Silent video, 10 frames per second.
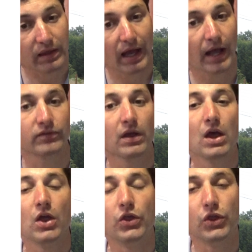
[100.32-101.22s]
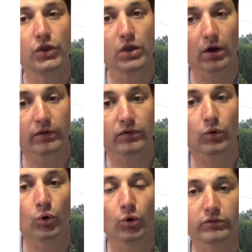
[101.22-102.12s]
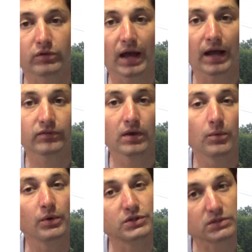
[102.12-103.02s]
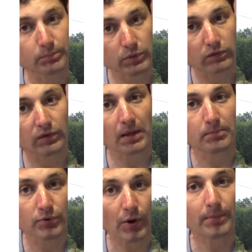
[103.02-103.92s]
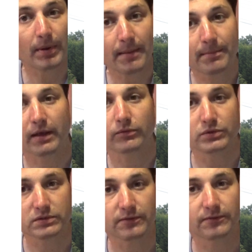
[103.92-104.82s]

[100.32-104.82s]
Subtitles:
gas, not autogas, which is a butane-propane mix, which is a